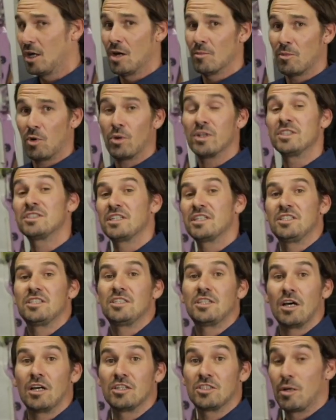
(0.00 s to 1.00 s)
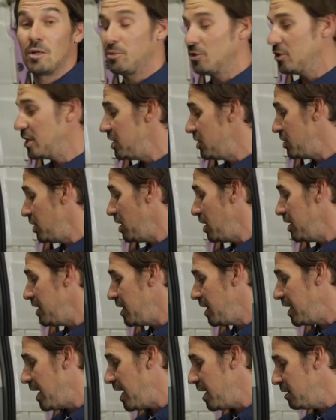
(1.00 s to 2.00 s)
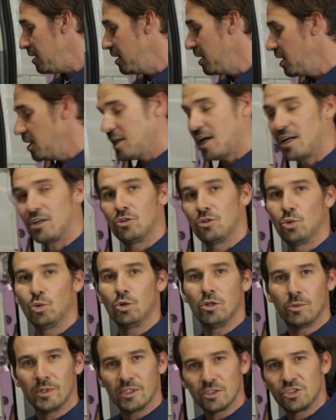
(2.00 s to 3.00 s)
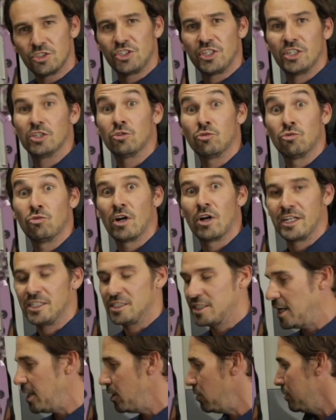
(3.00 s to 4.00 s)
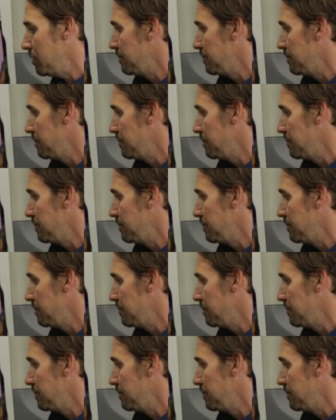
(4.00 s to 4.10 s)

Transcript: But once they start up on their journey again, that cooler will chill right down.